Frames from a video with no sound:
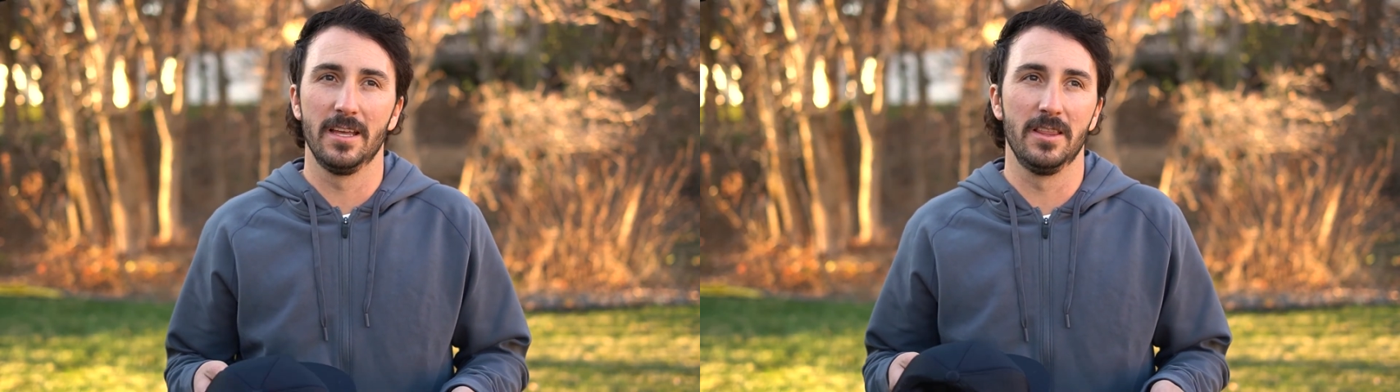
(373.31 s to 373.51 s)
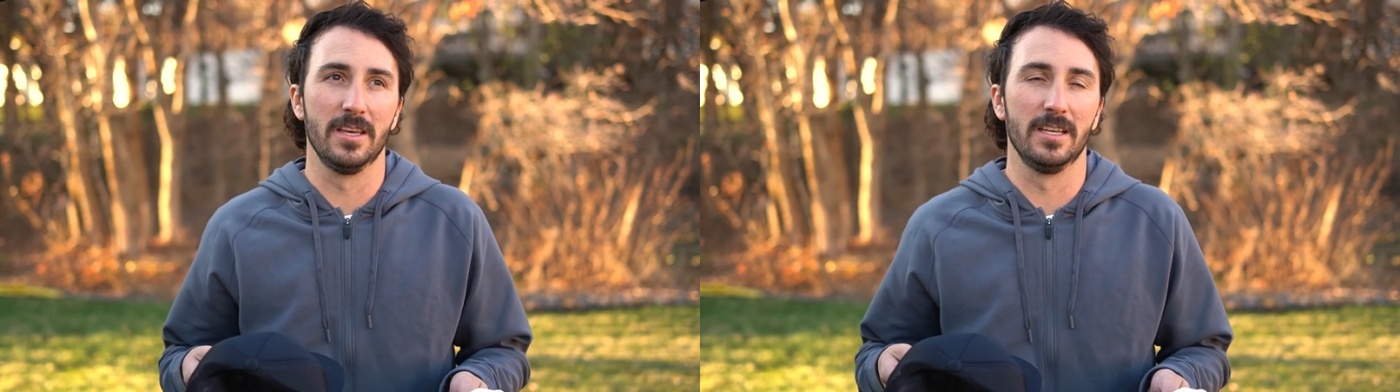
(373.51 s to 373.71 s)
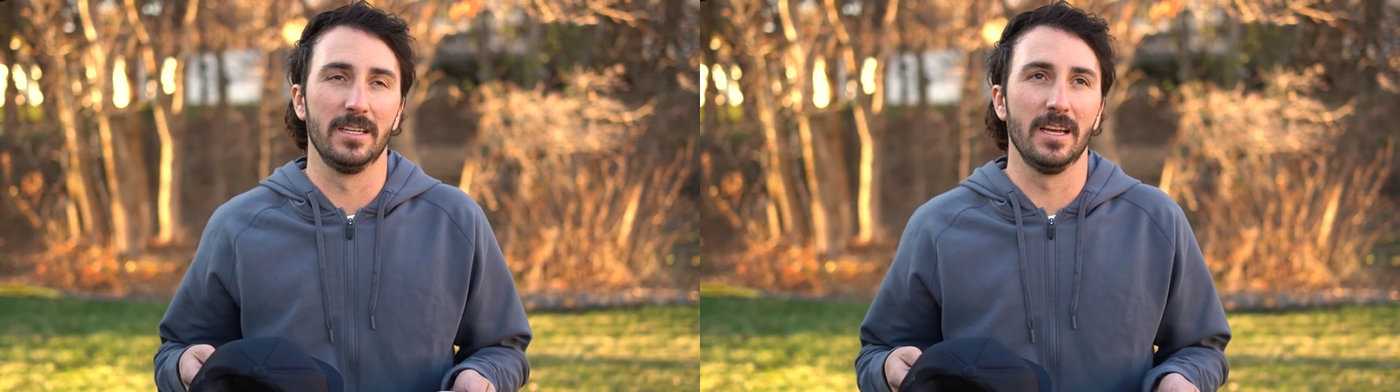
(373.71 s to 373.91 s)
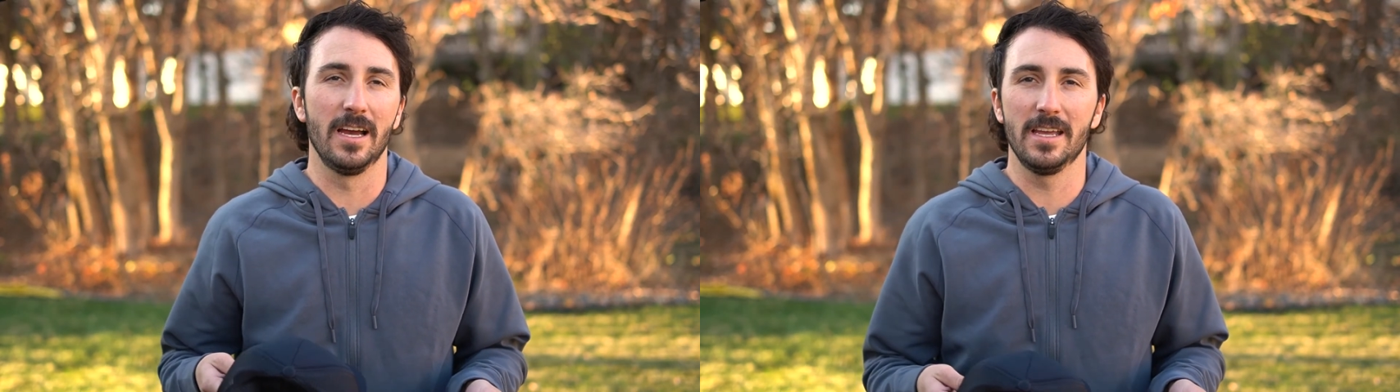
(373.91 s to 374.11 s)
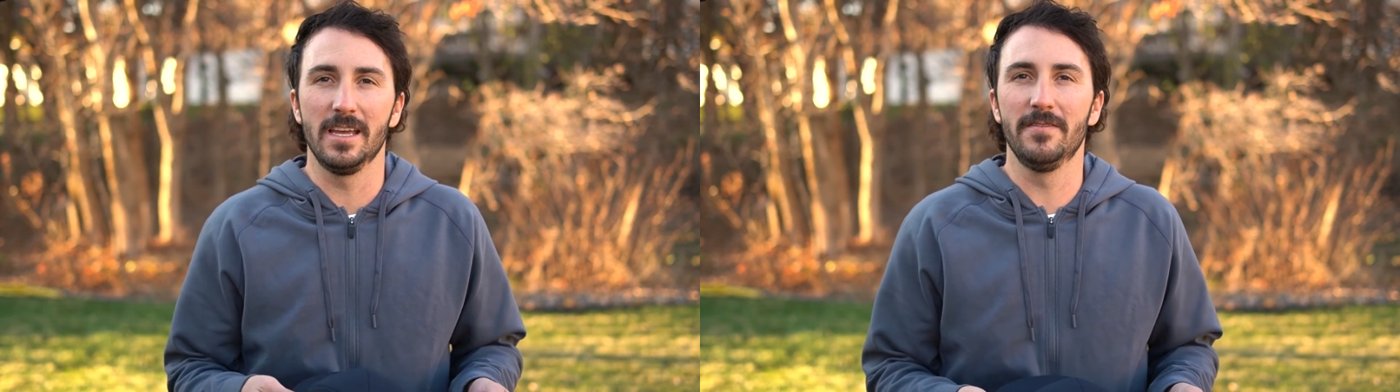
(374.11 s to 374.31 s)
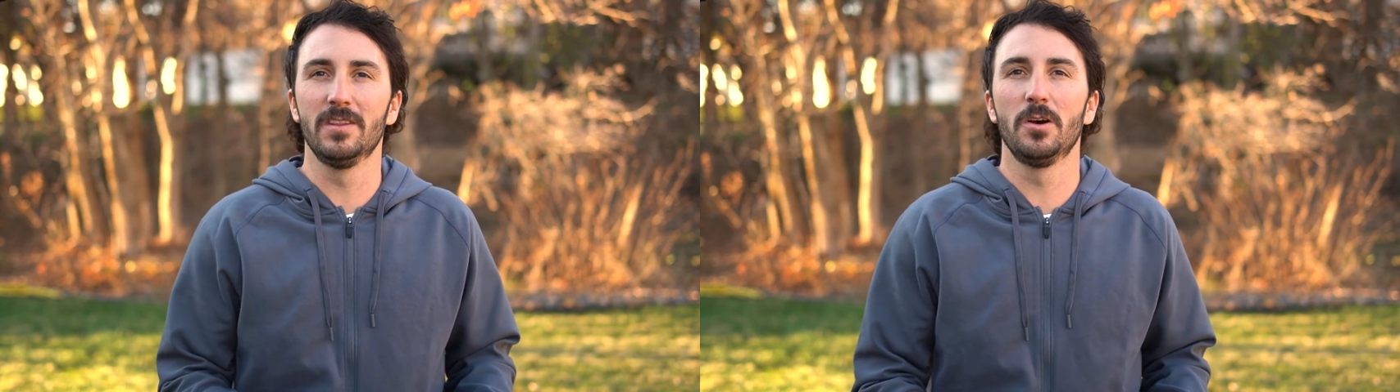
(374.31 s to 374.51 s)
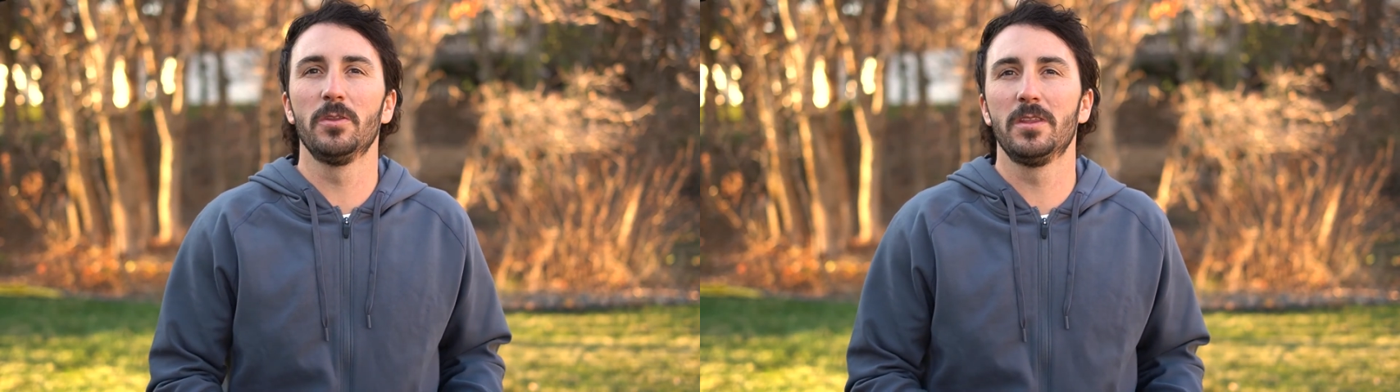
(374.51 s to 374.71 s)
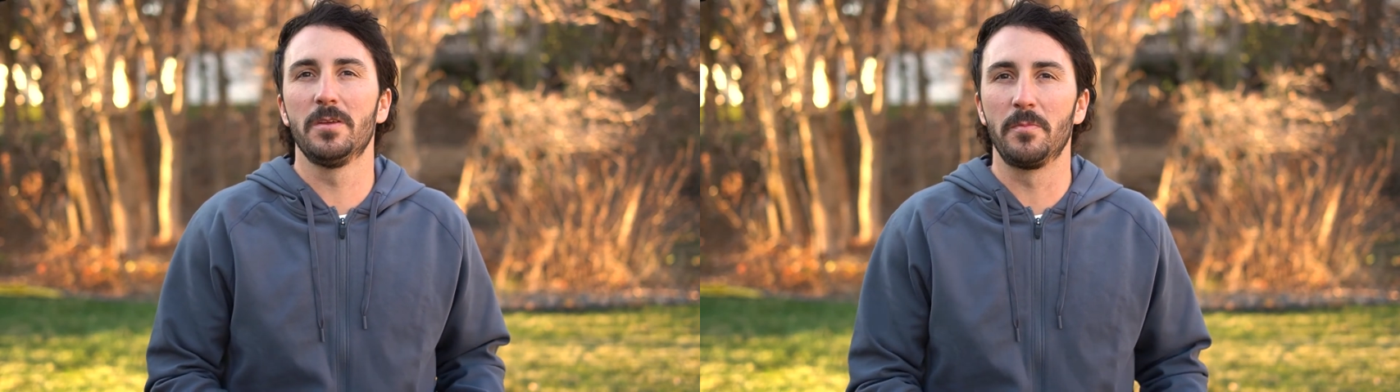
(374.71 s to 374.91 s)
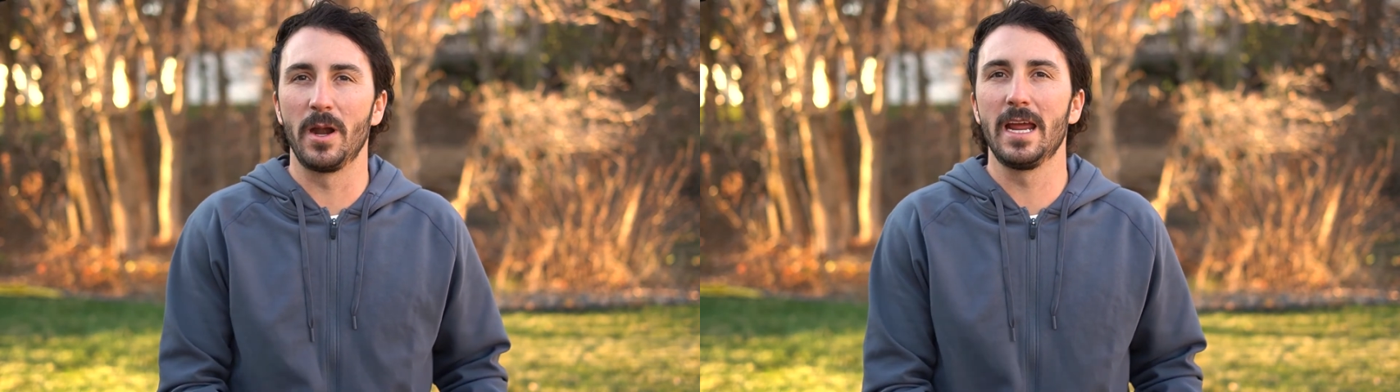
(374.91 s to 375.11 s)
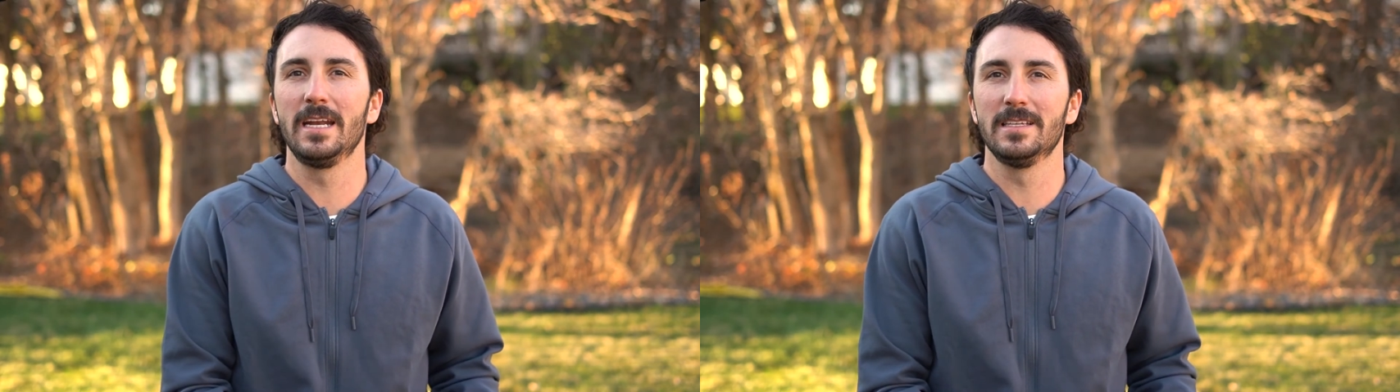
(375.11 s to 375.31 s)
that even though that the
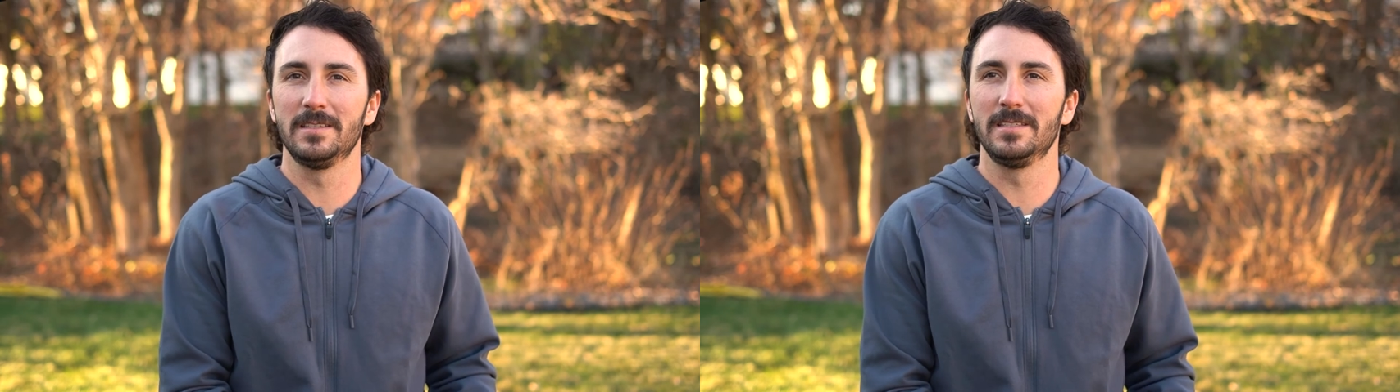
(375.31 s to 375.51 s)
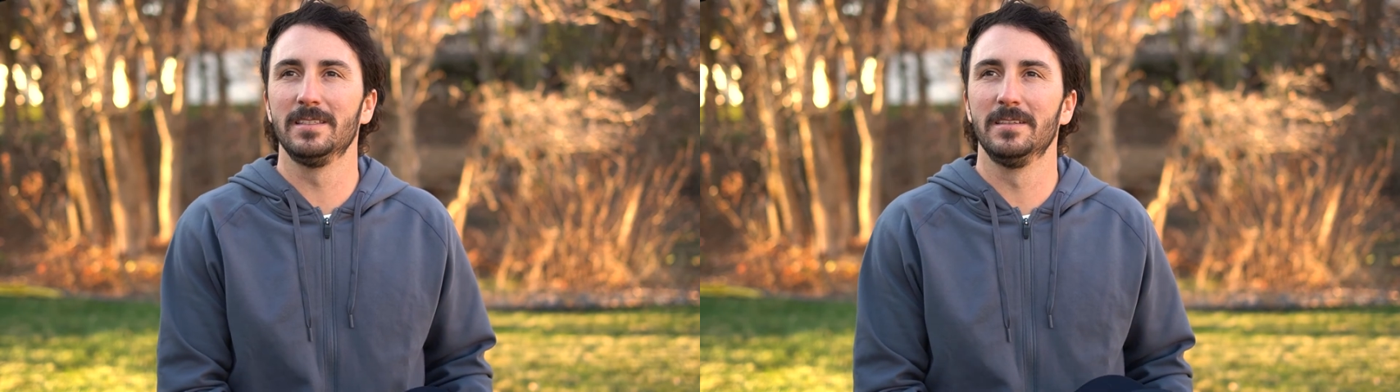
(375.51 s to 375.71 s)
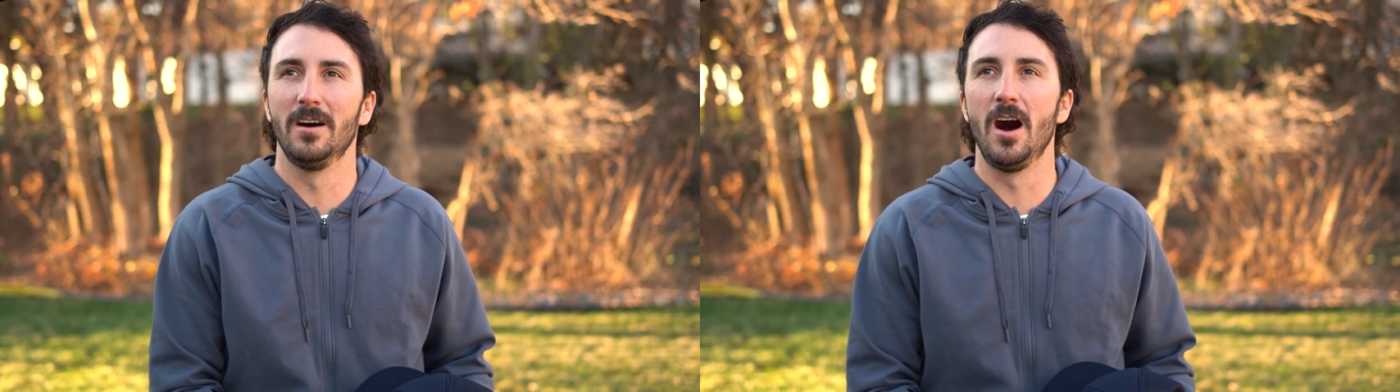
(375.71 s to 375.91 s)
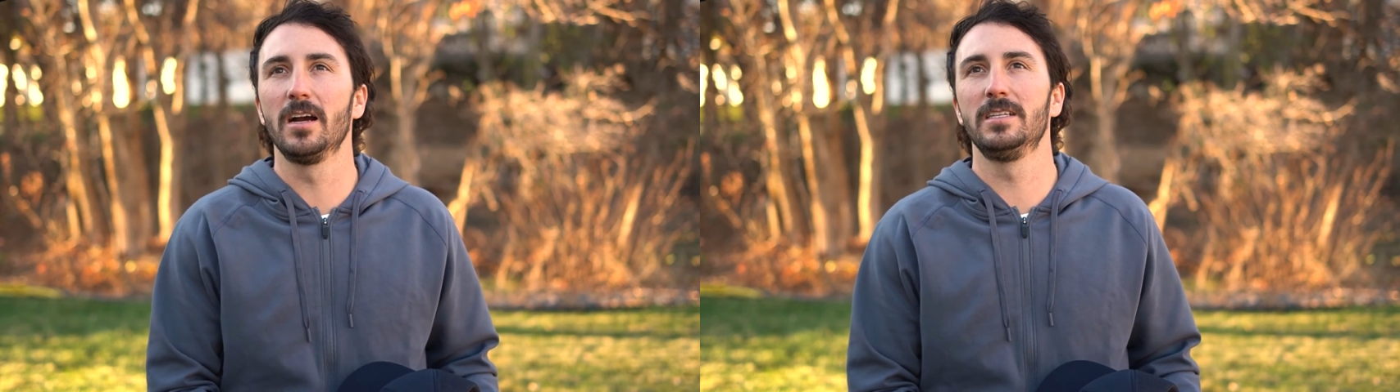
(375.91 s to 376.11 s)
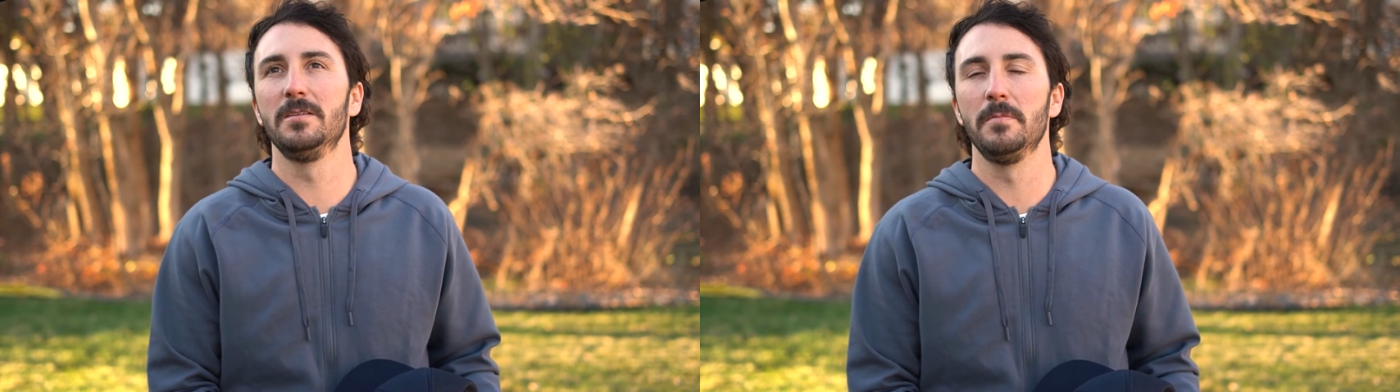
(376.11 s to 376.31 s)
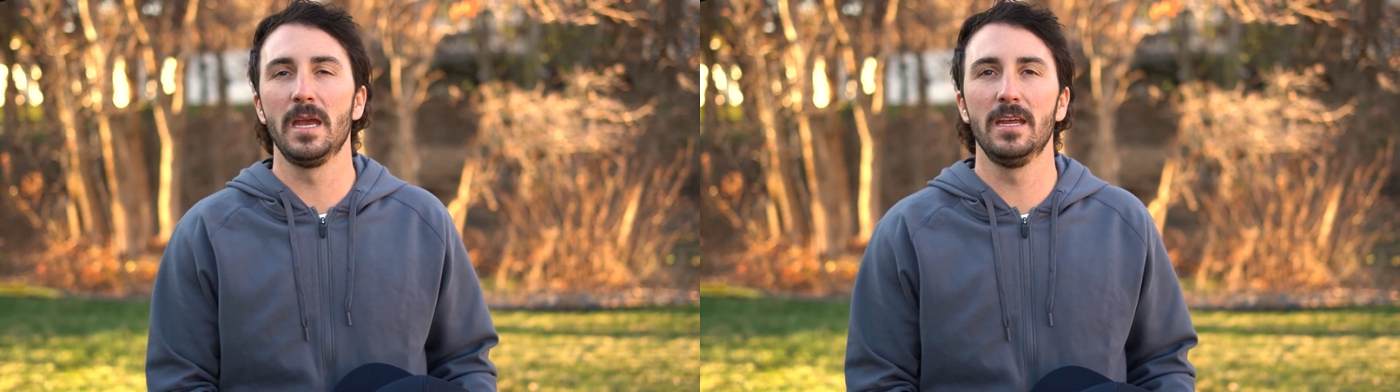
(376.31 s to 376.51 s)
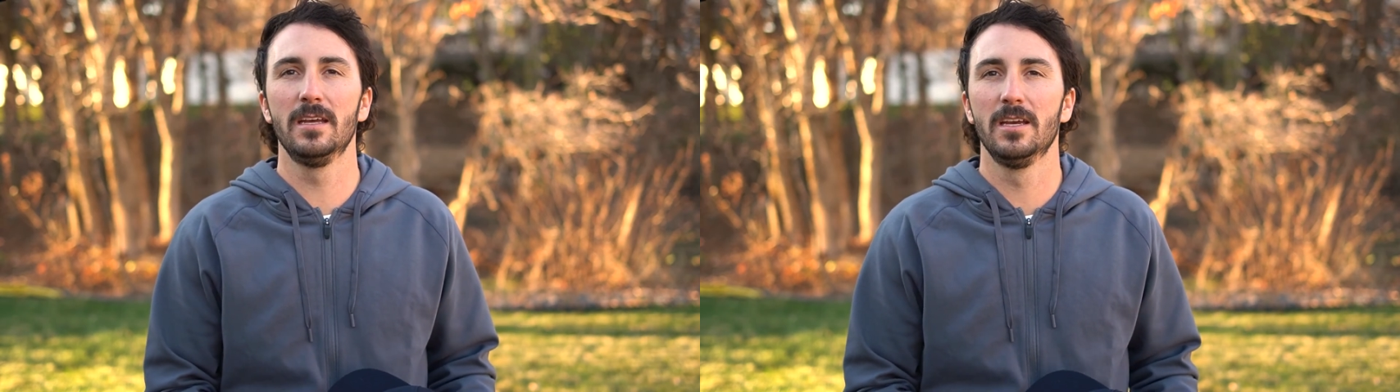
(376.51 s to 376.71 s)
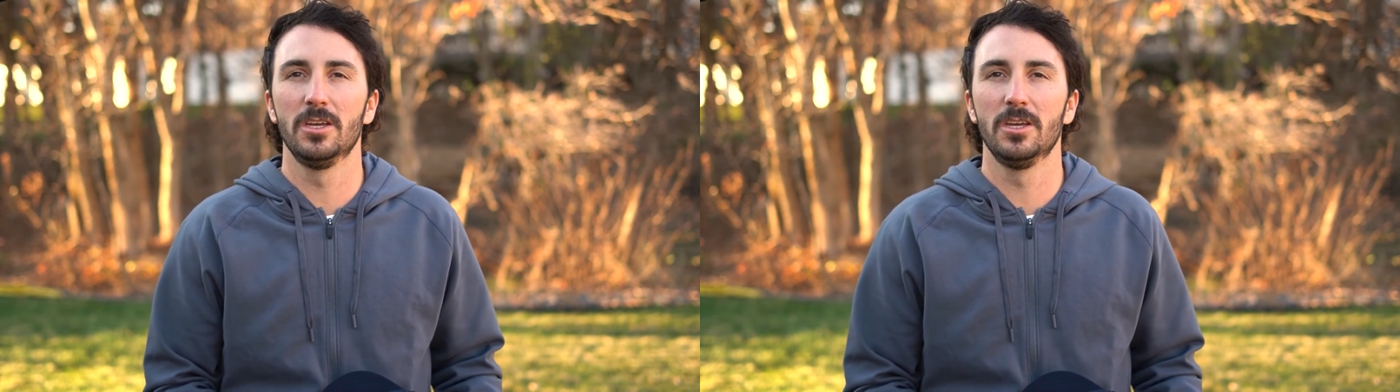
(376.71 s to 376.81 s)
brand is Ogden made,